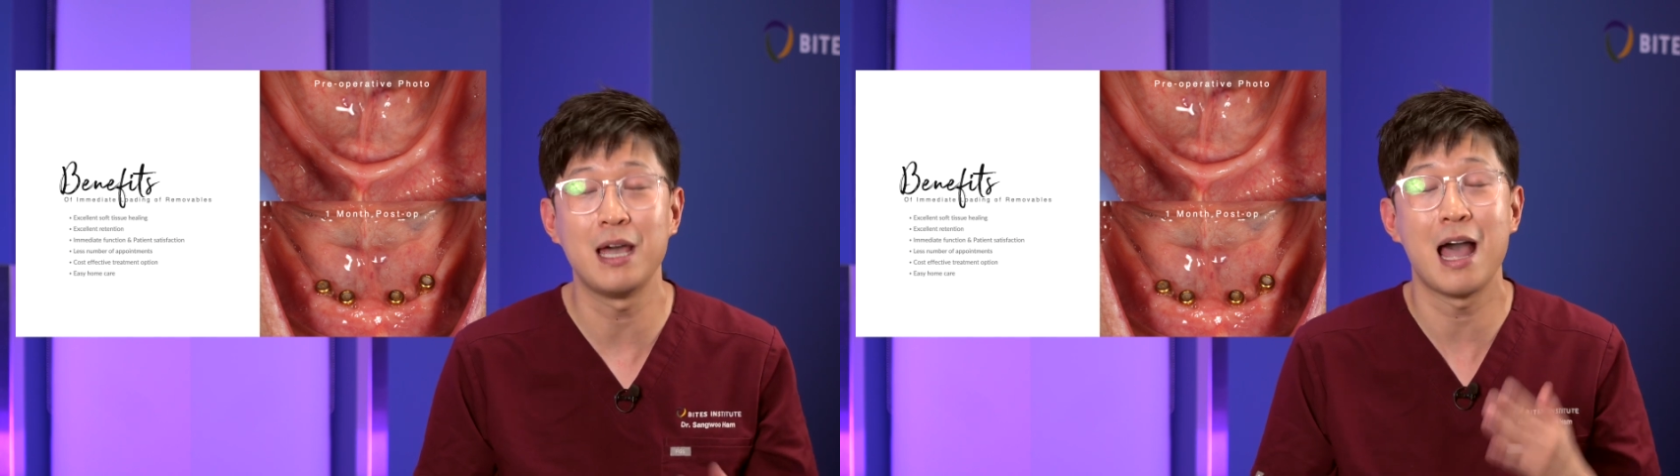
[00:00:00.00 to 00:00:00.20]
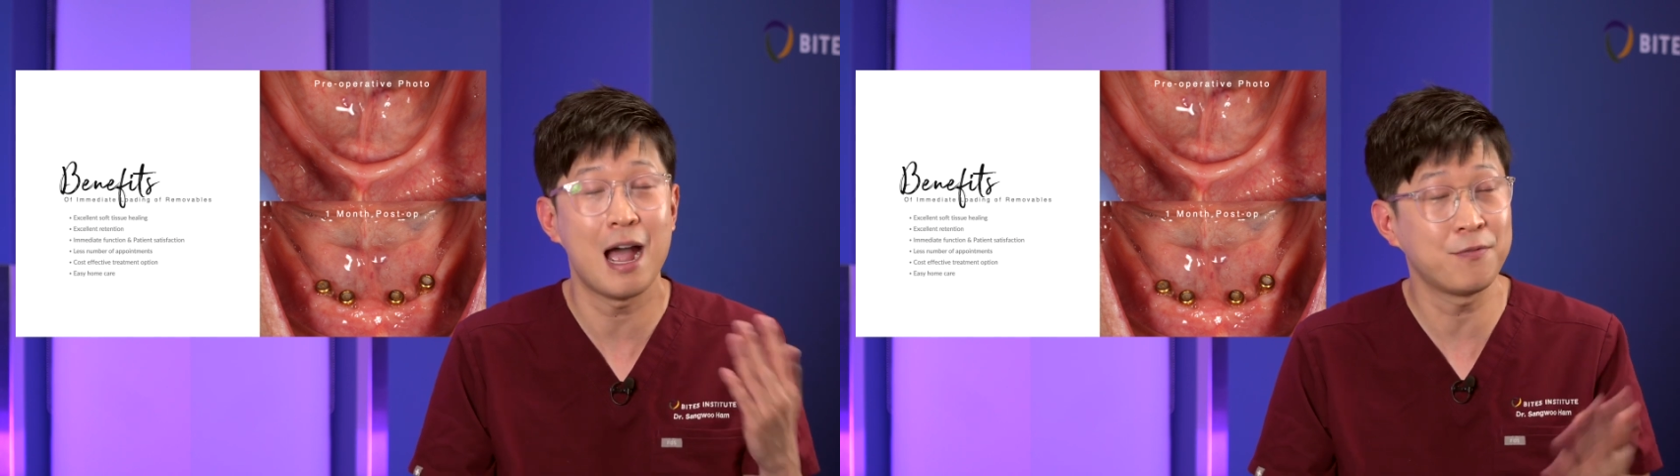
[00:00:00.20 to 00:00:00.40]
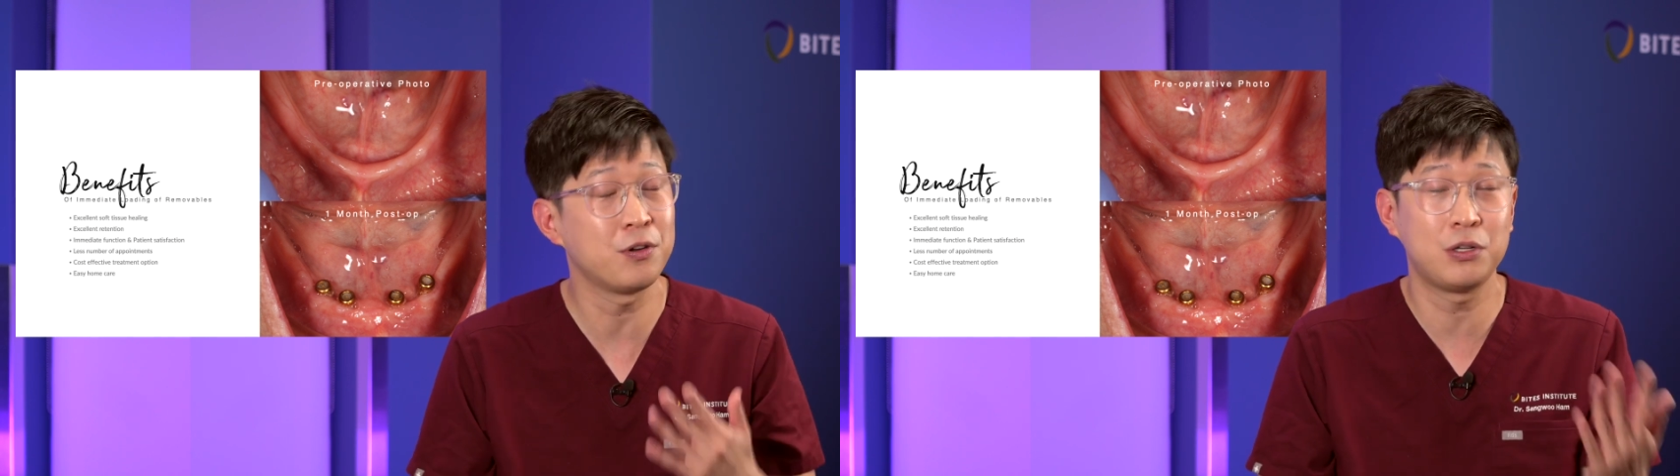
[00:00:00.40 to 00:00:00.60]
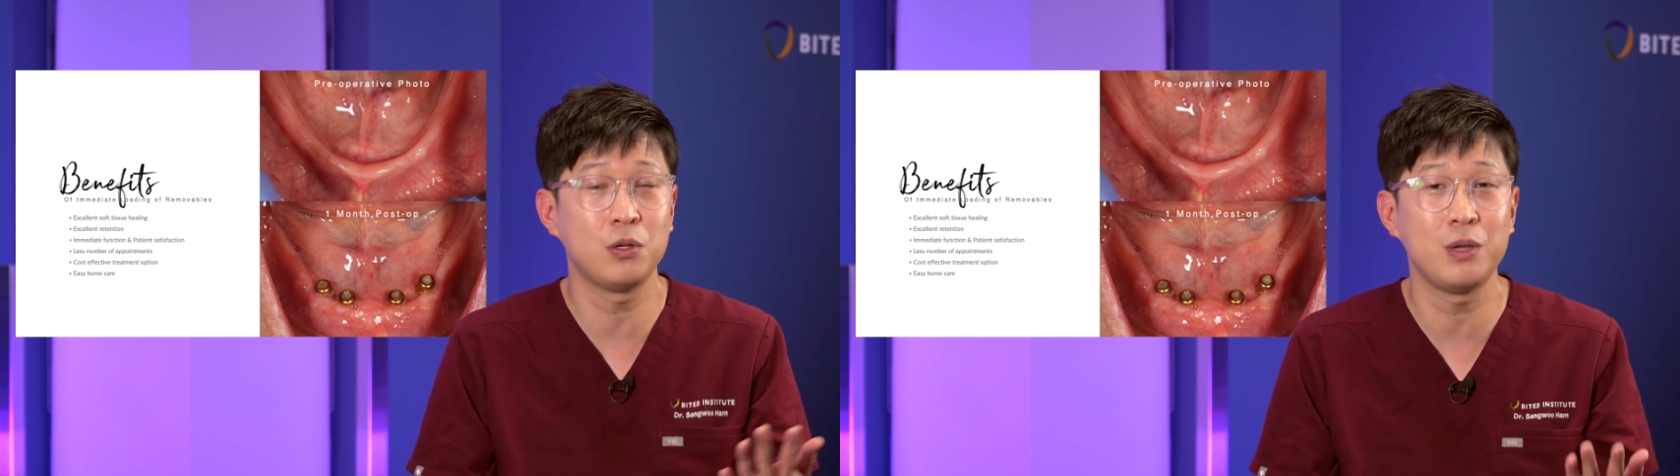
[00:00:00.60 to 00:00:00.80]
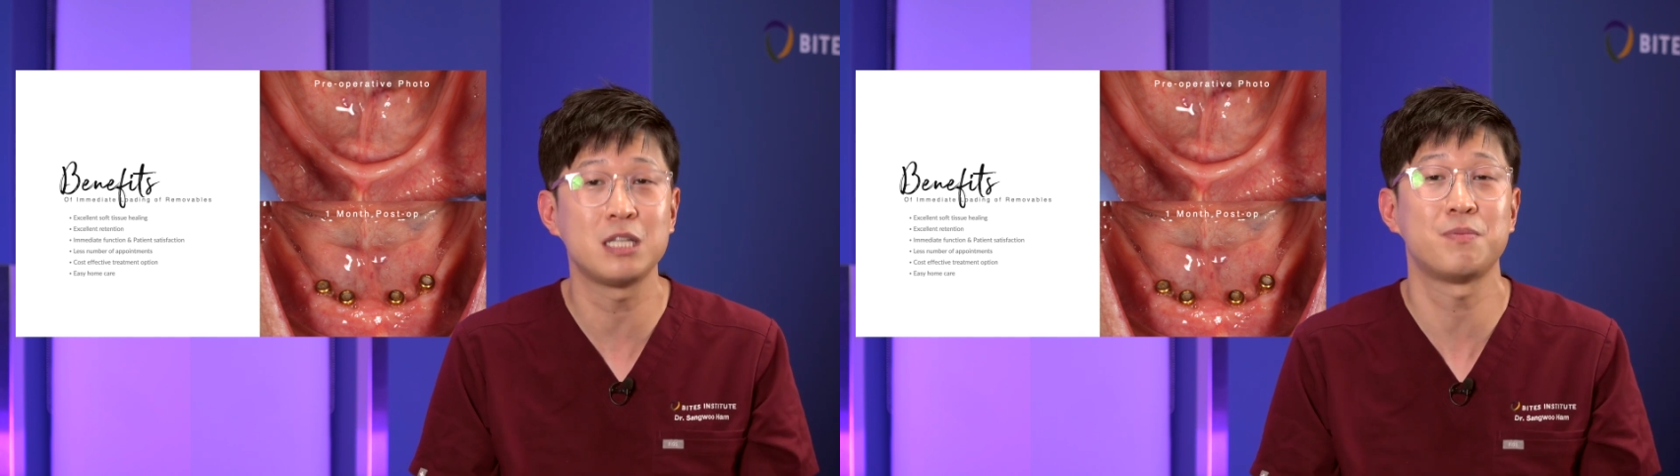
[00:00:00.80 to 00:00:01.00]
After 2
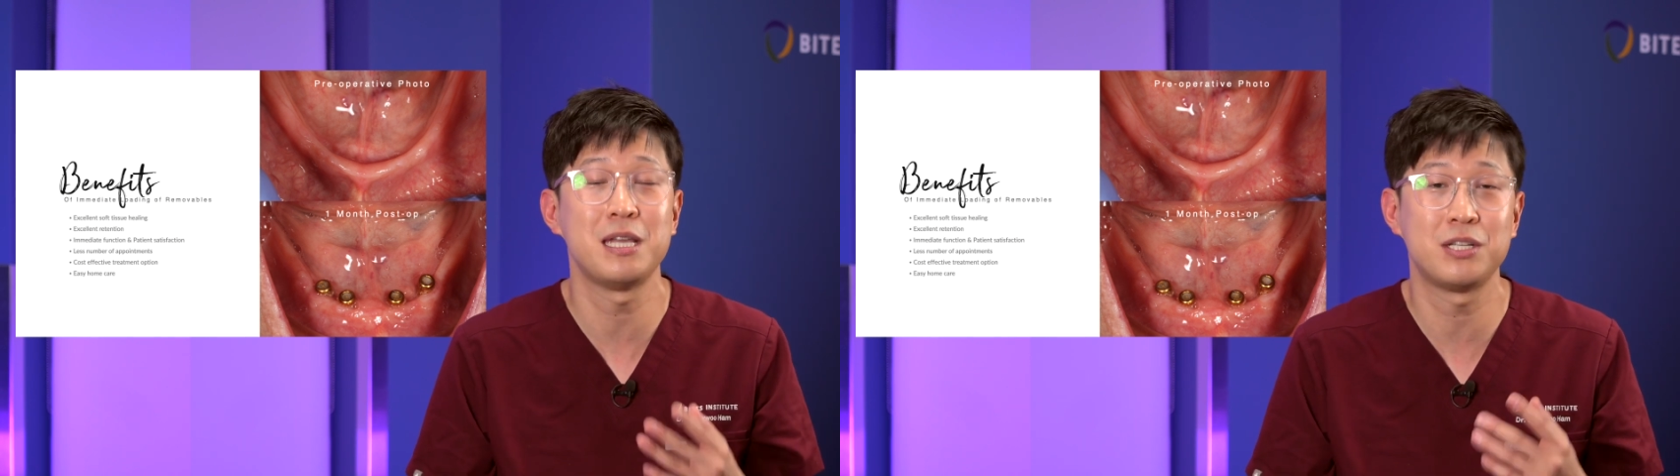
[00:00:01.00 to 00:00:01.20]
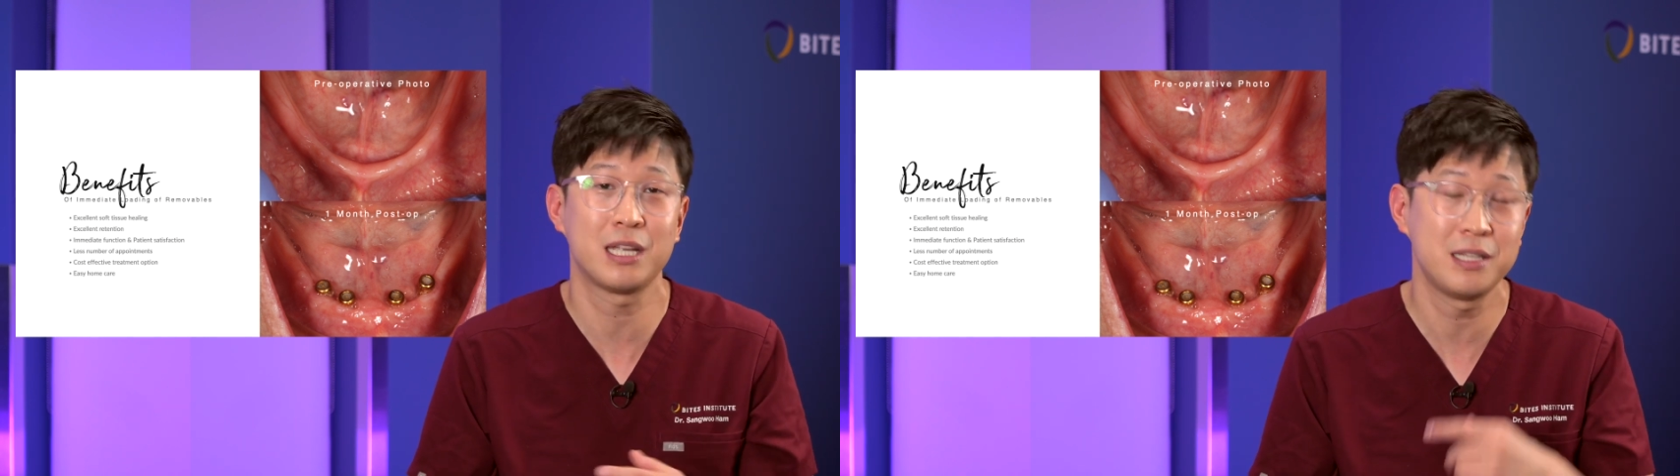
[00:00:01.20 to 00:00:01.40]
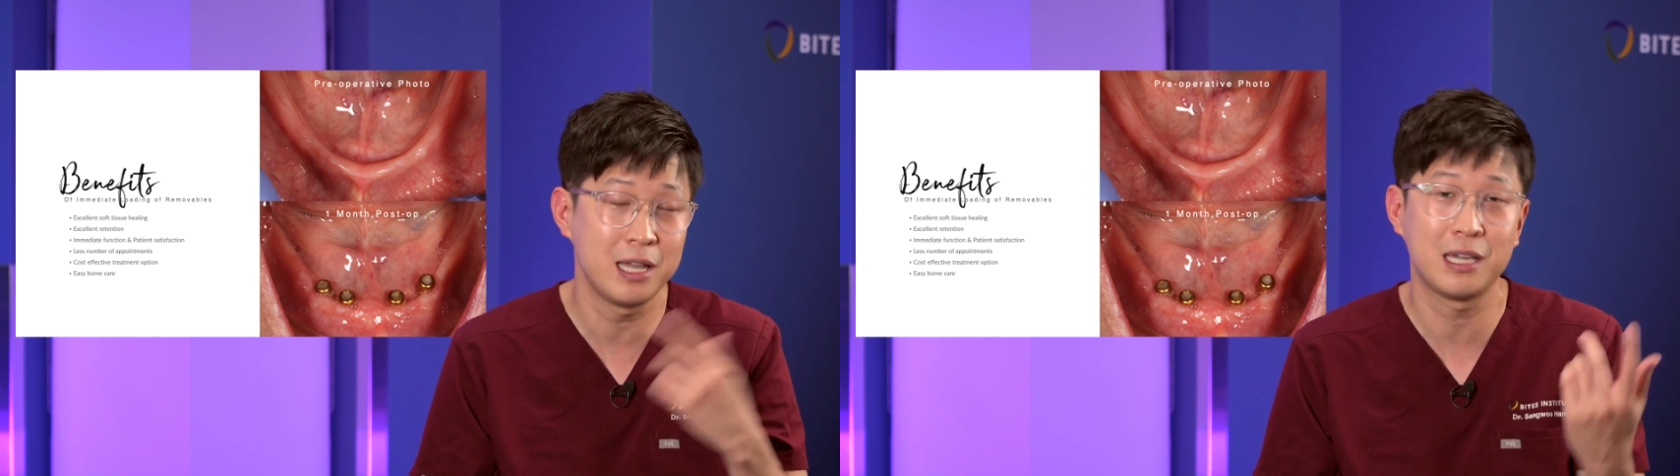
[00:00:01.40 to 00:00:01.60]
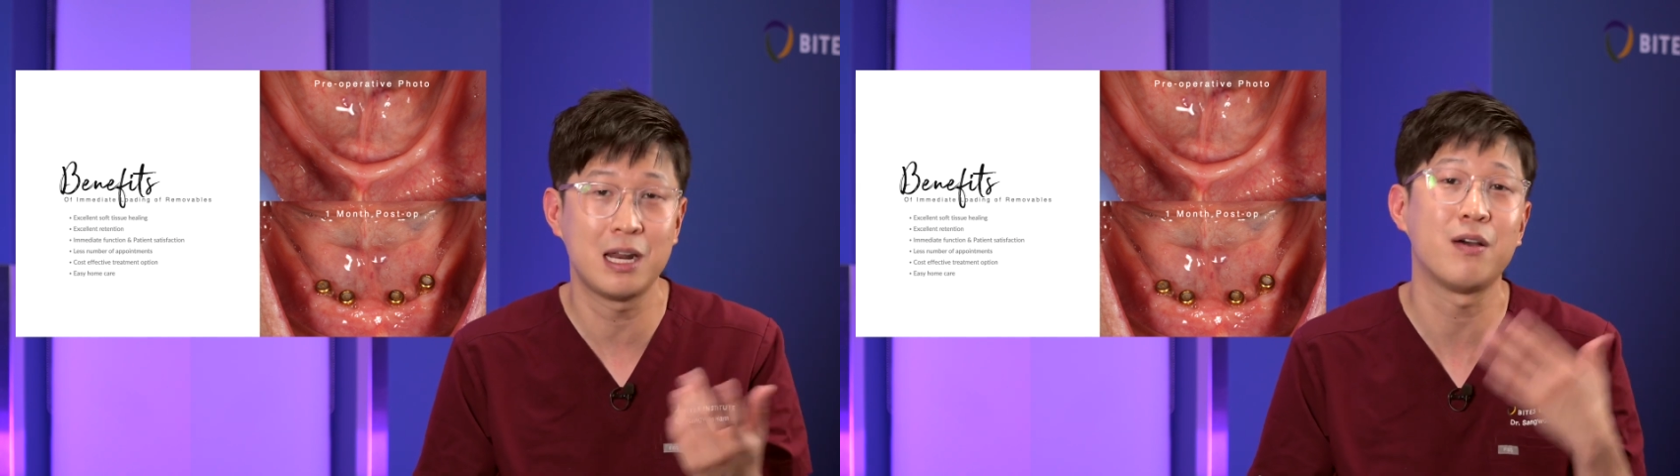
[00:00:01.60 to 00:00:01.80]
weeks, patient can take it